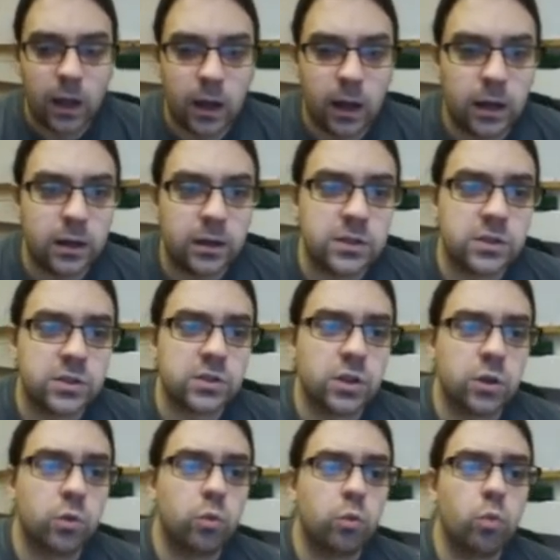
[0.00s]
Uh,
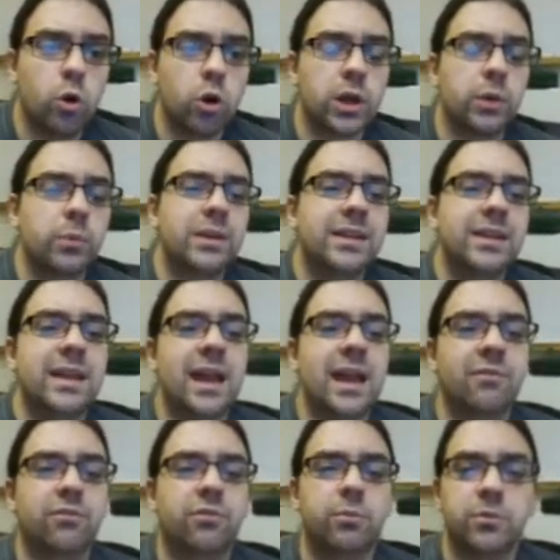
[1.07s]
so what can we
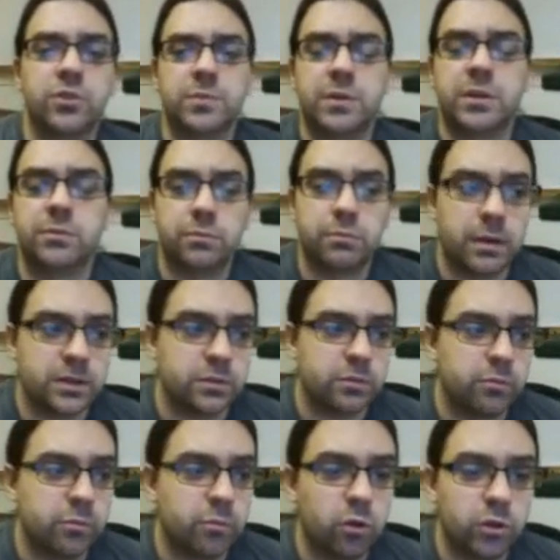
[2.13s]
get from the speed and momentum
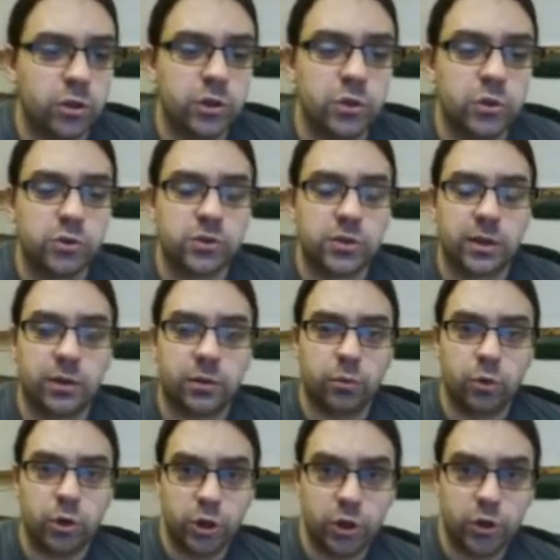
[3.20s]
of molecules?
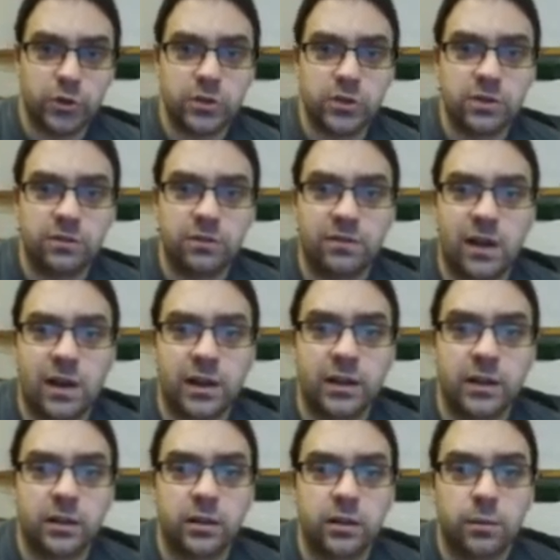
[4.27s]
We're going to
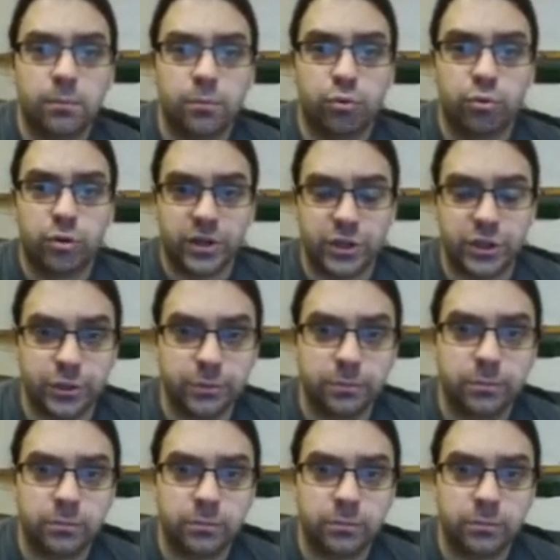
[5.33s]
define pressure.